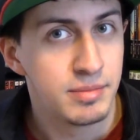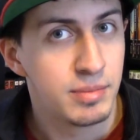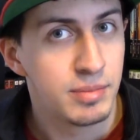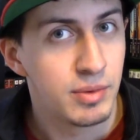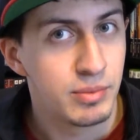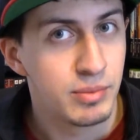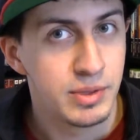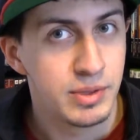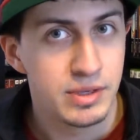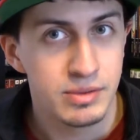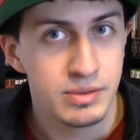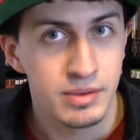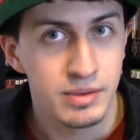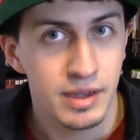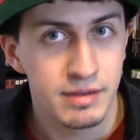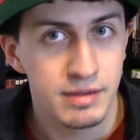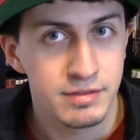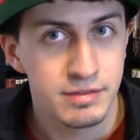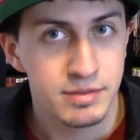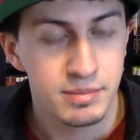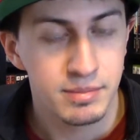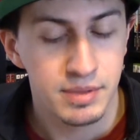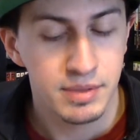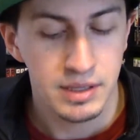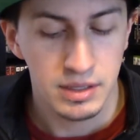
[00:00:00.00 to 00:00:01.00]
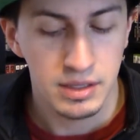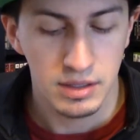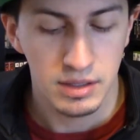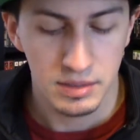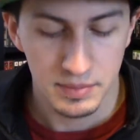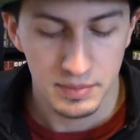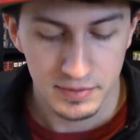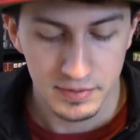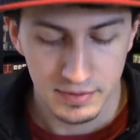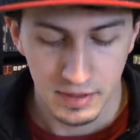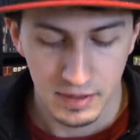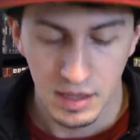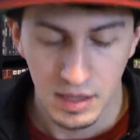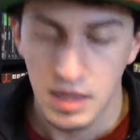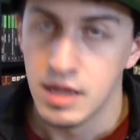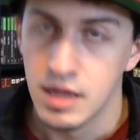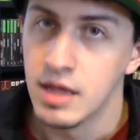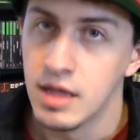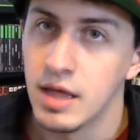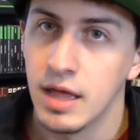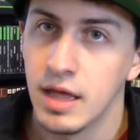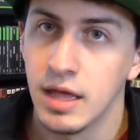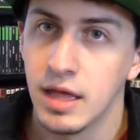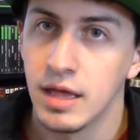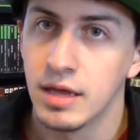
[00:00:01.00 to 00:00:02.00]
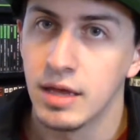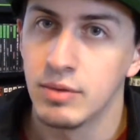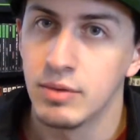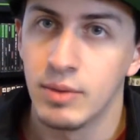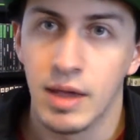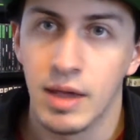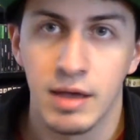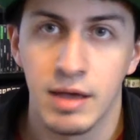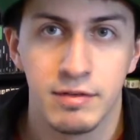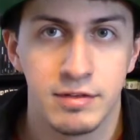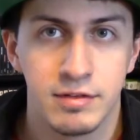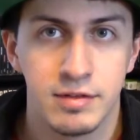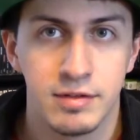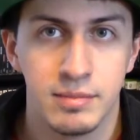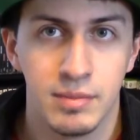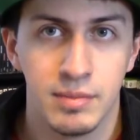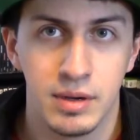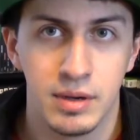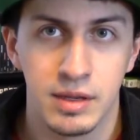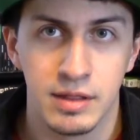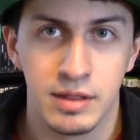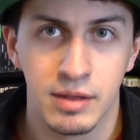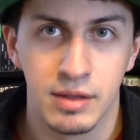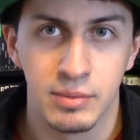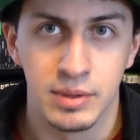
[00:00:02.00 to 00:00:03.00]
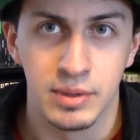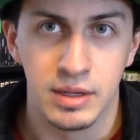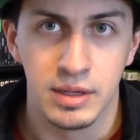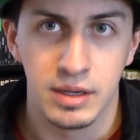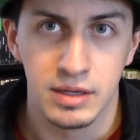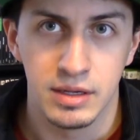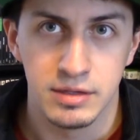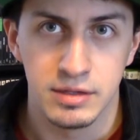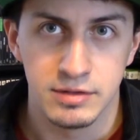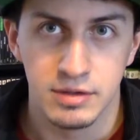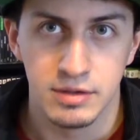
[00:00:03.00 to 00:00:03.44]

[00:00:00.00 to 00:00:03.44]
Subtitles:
but we do have some pickups, and we have some money that we gained.